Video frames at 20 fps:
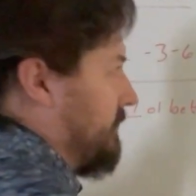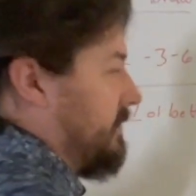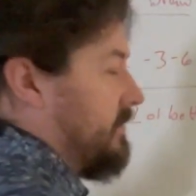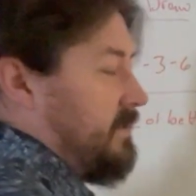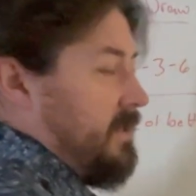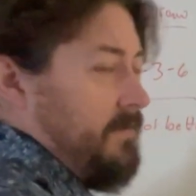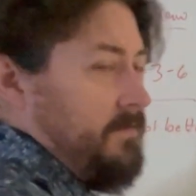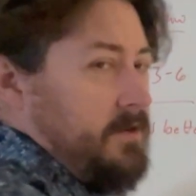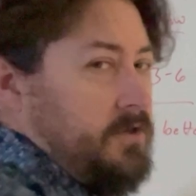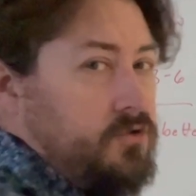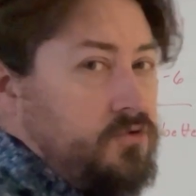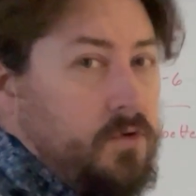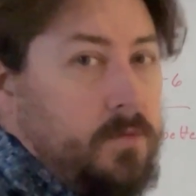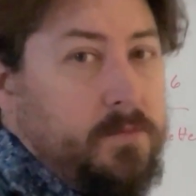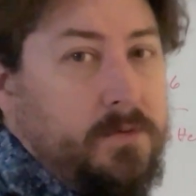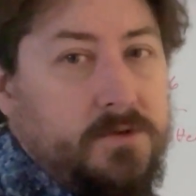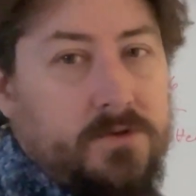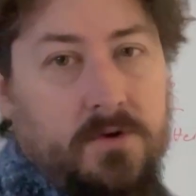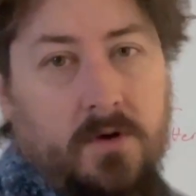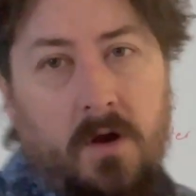to 7
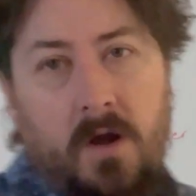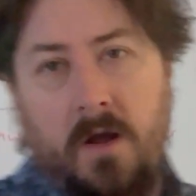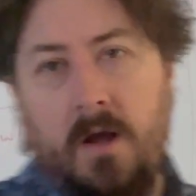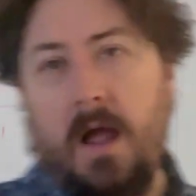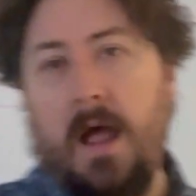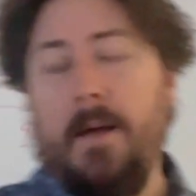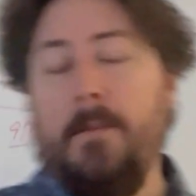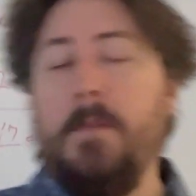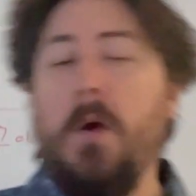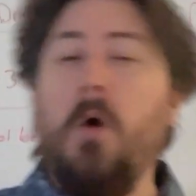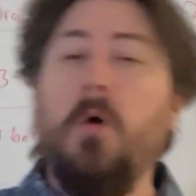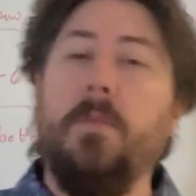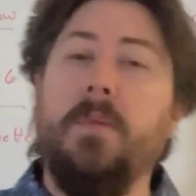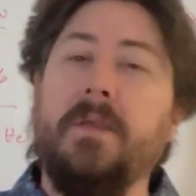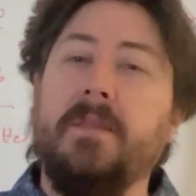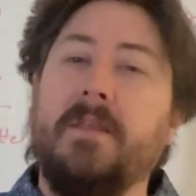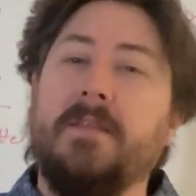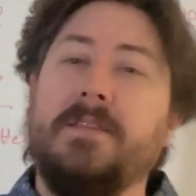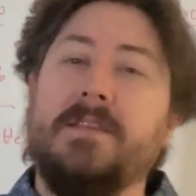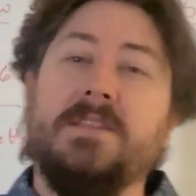triple draw, I'm
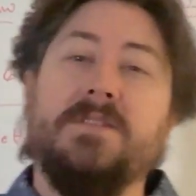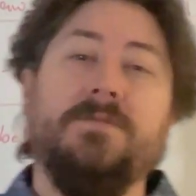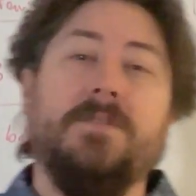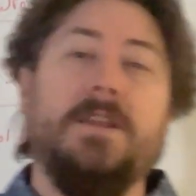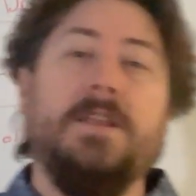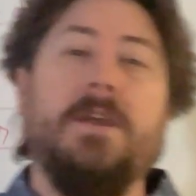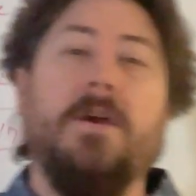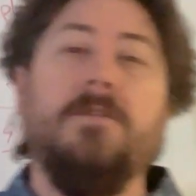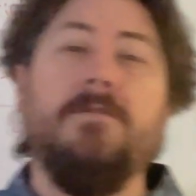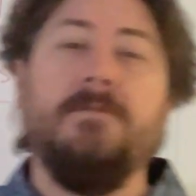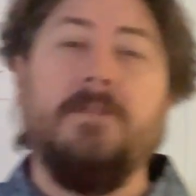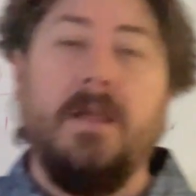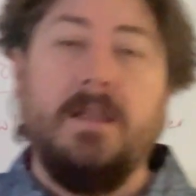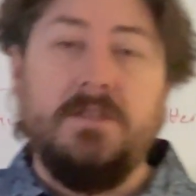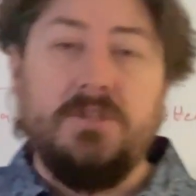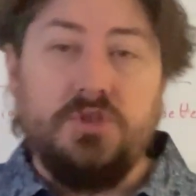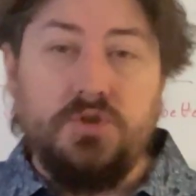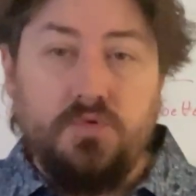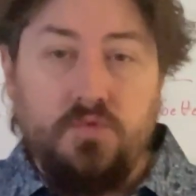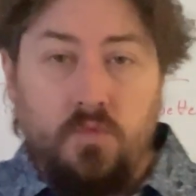hoping that this video
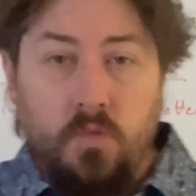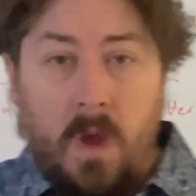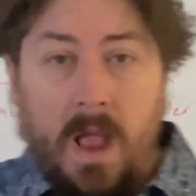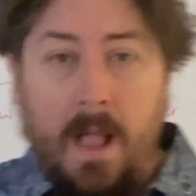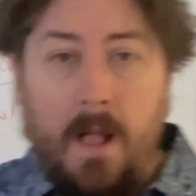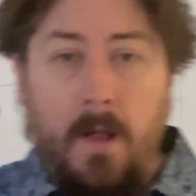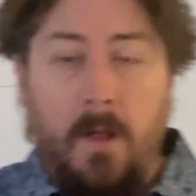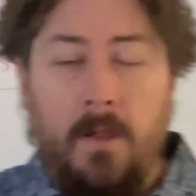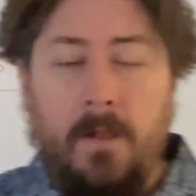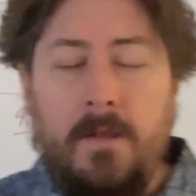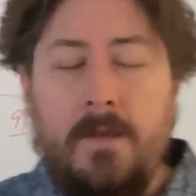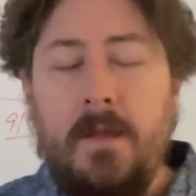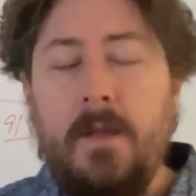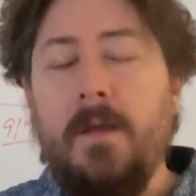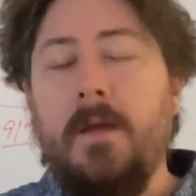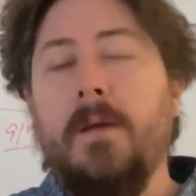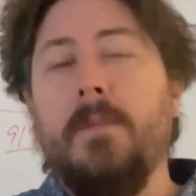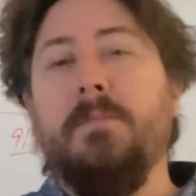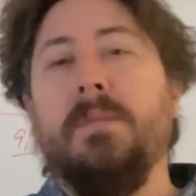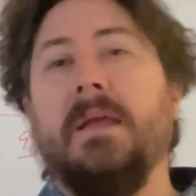finds you well,
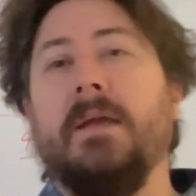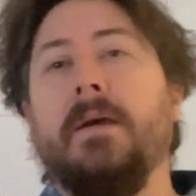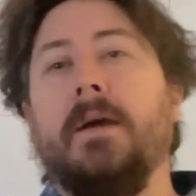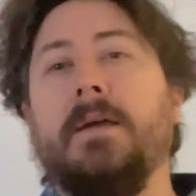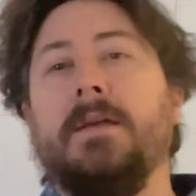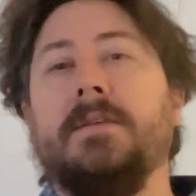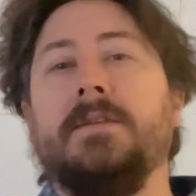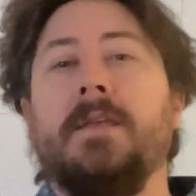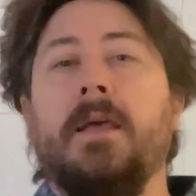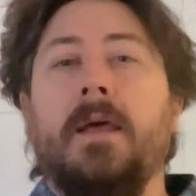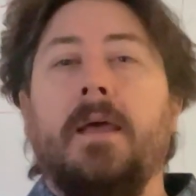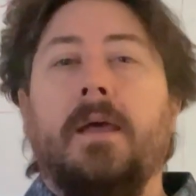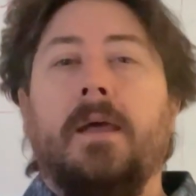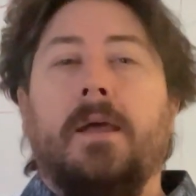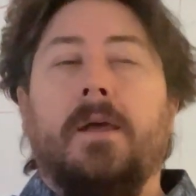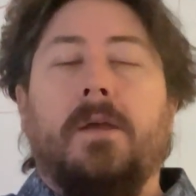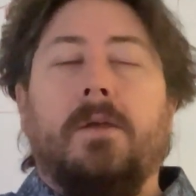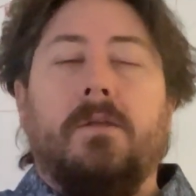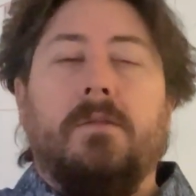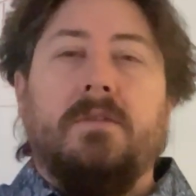because
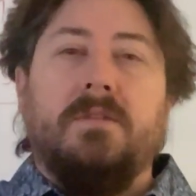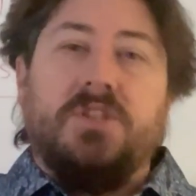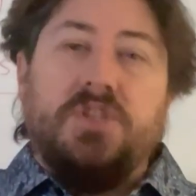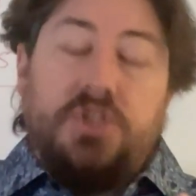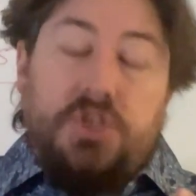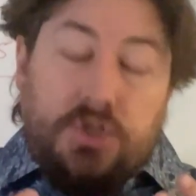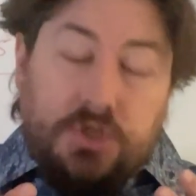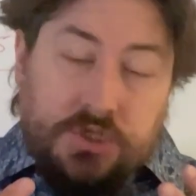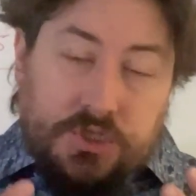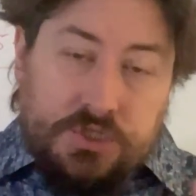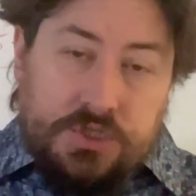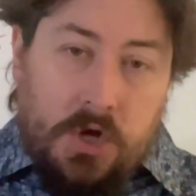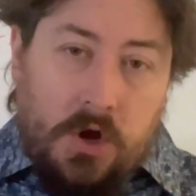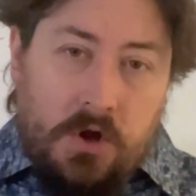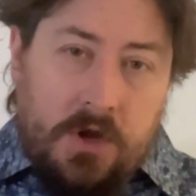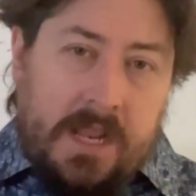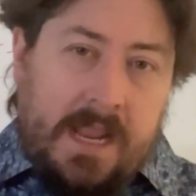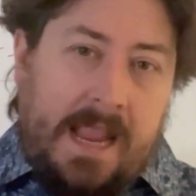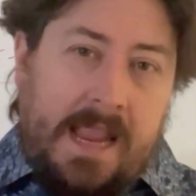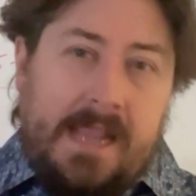your
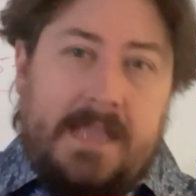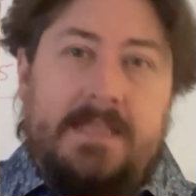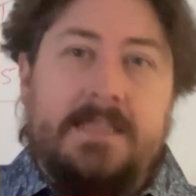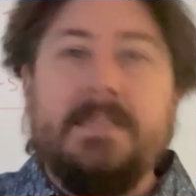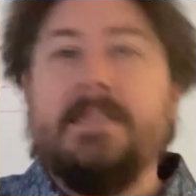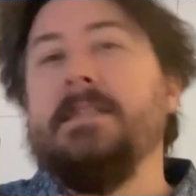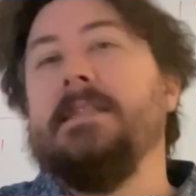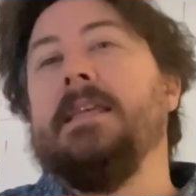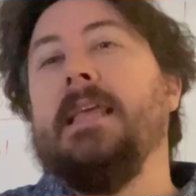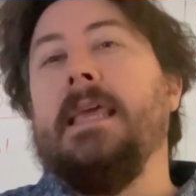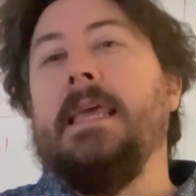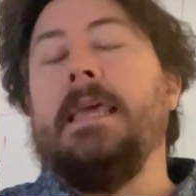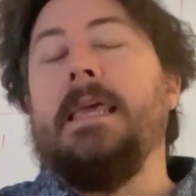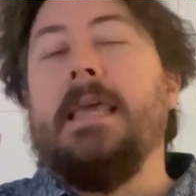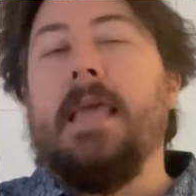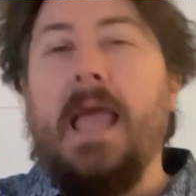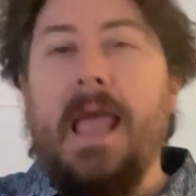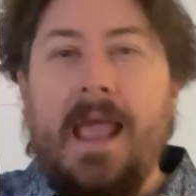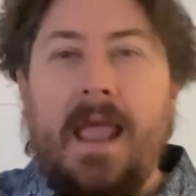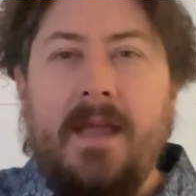starting hands is
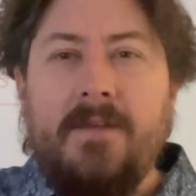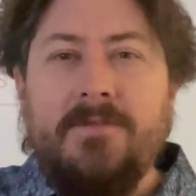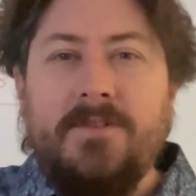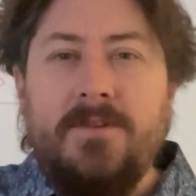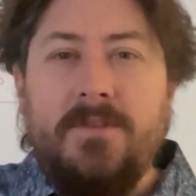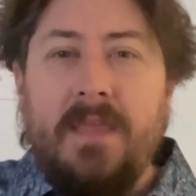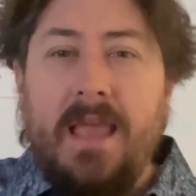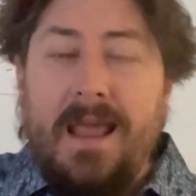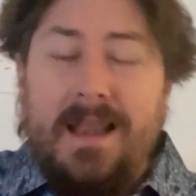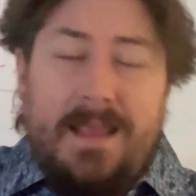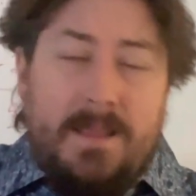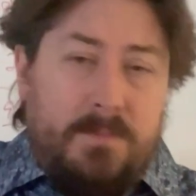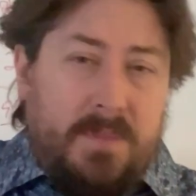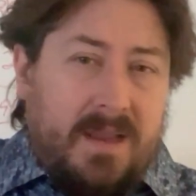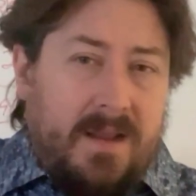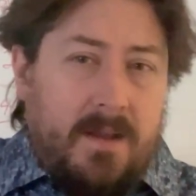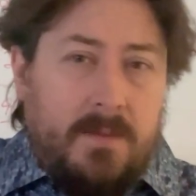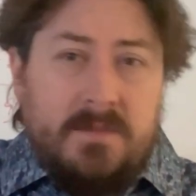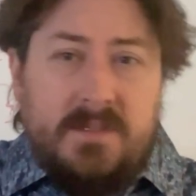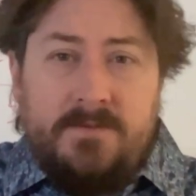key. After that, it
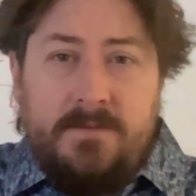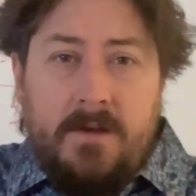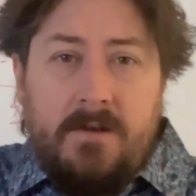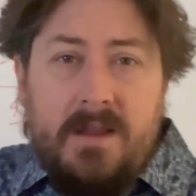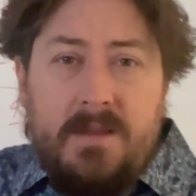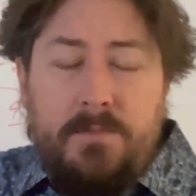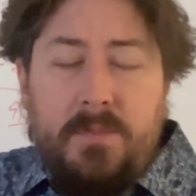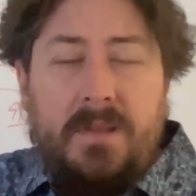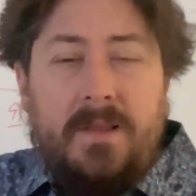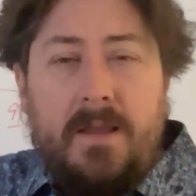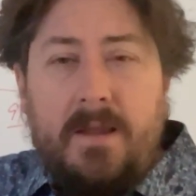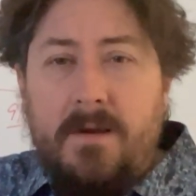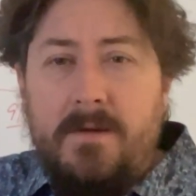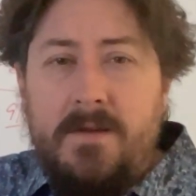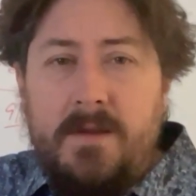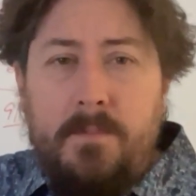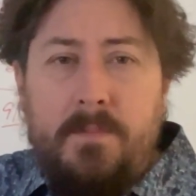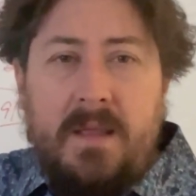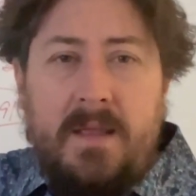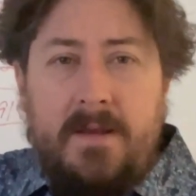becomes very player
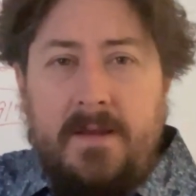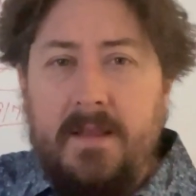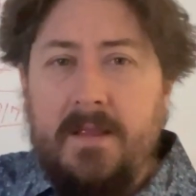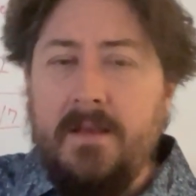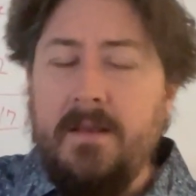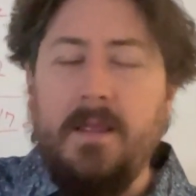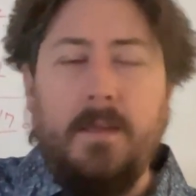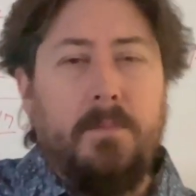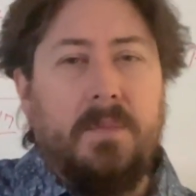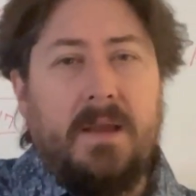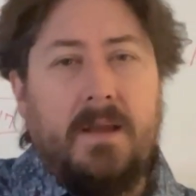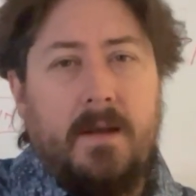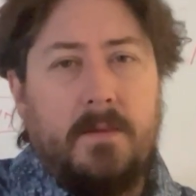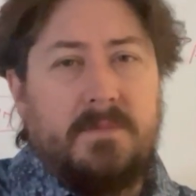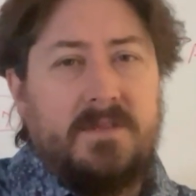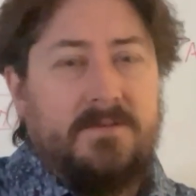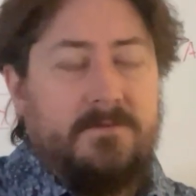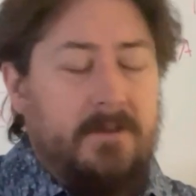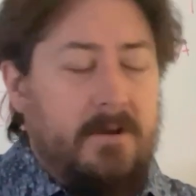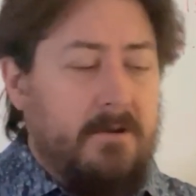dependent. It
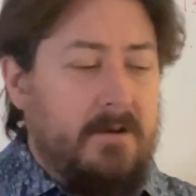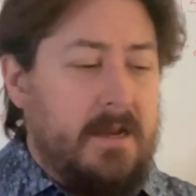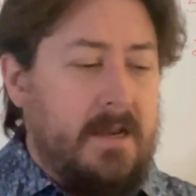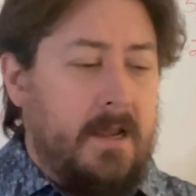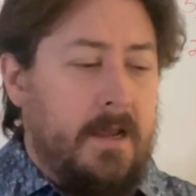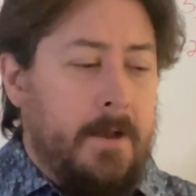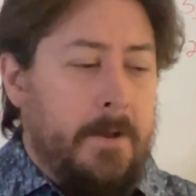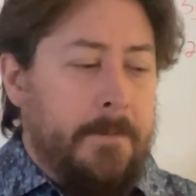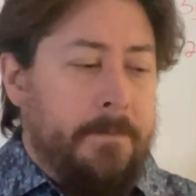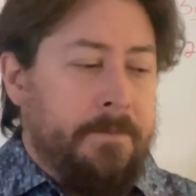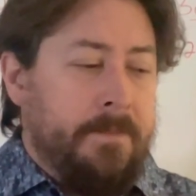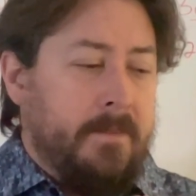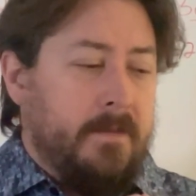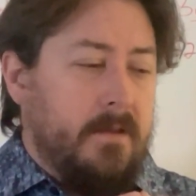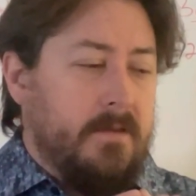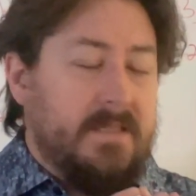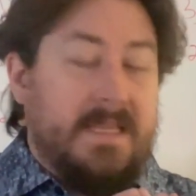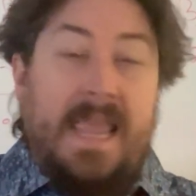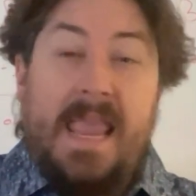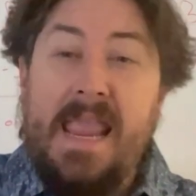becomes very
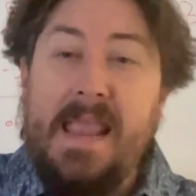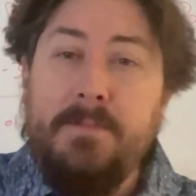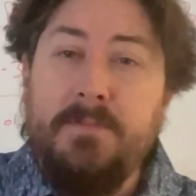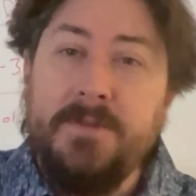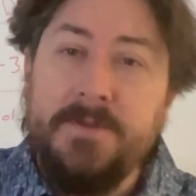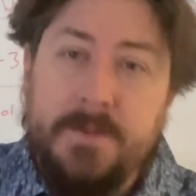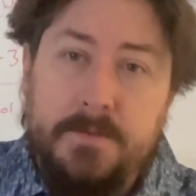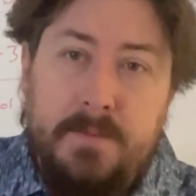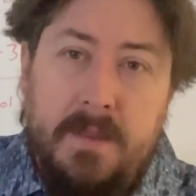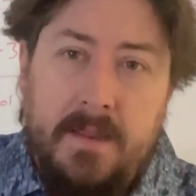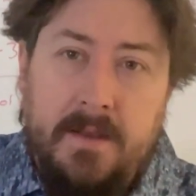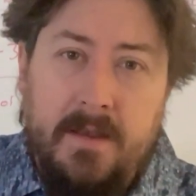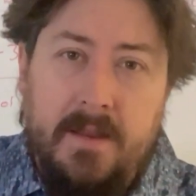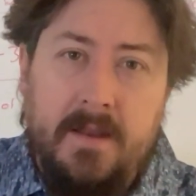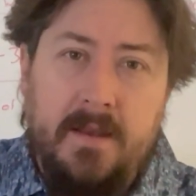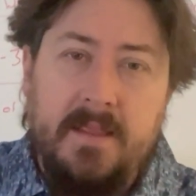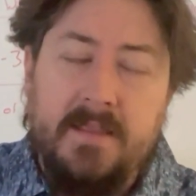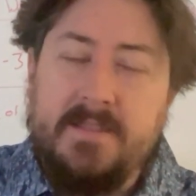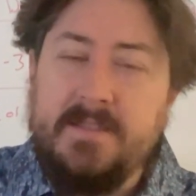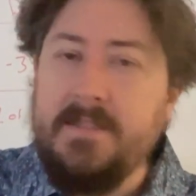table
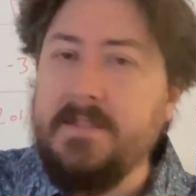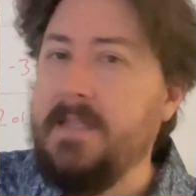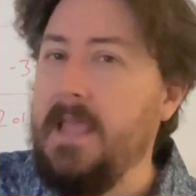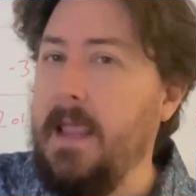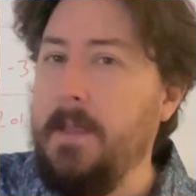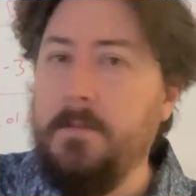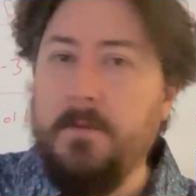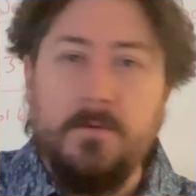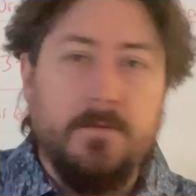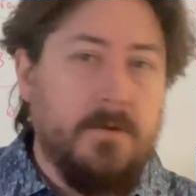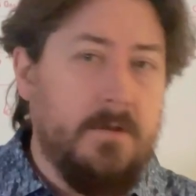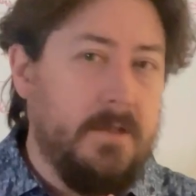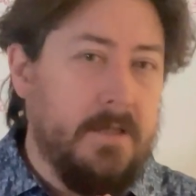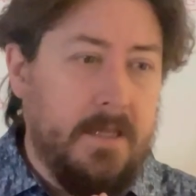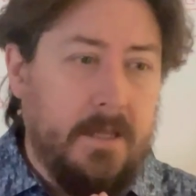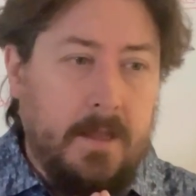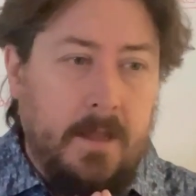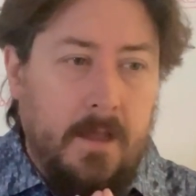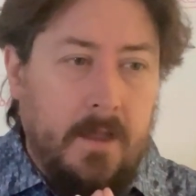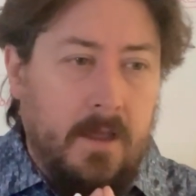dependent. Is the table
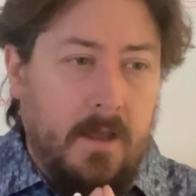really